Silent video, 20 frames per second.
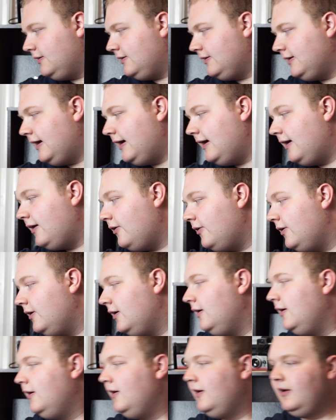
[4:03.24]
Now,
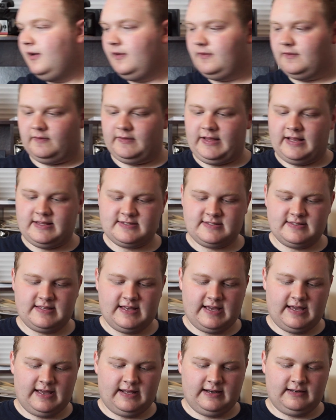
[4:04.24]
the lens
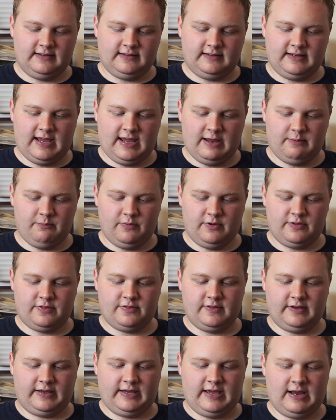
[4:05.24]
that came
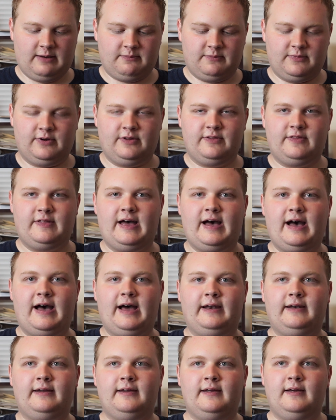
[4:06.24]
with the camera
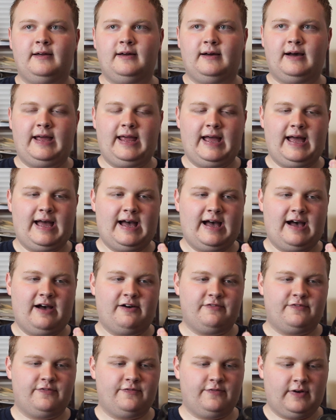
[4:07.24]
that I
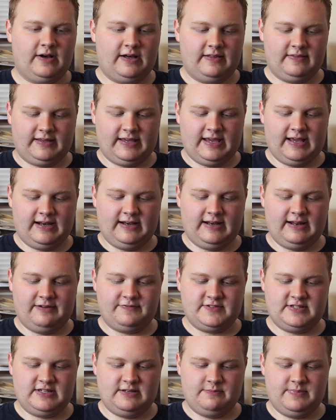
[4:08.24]
have, uh, the Canon
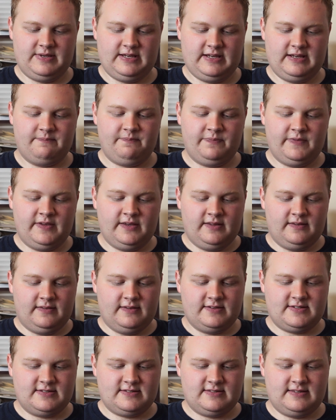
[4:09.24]
FTB,
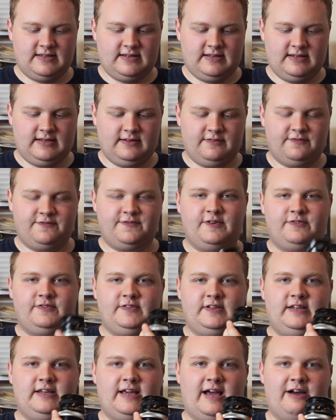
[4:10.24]
this is the
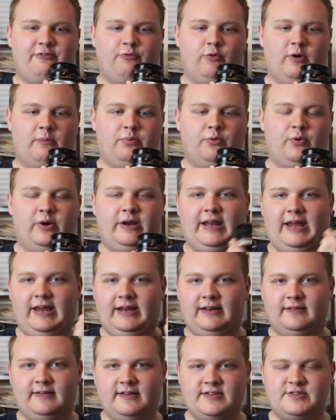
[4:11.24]
50
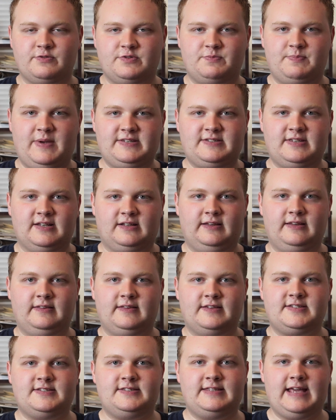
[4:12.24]
f1.8, and this was basically
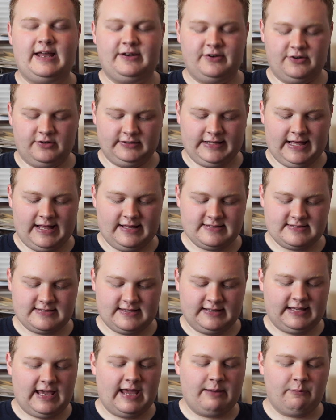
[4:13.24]
the standard lens
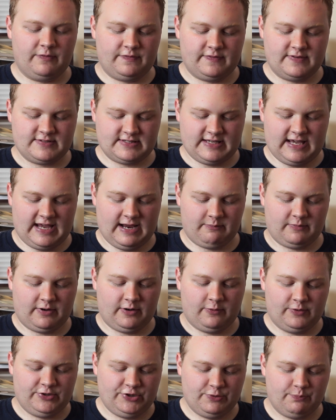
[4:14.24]
that came with this
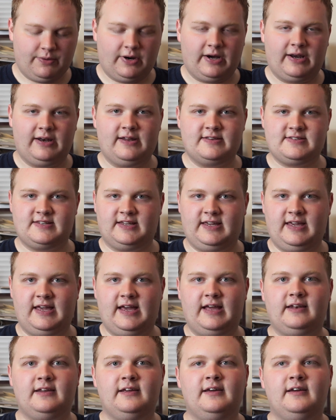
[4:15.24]
camera when you bought it as a
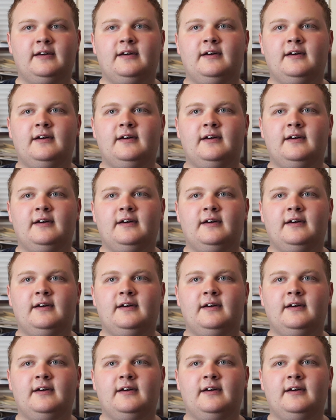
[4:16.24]
kit.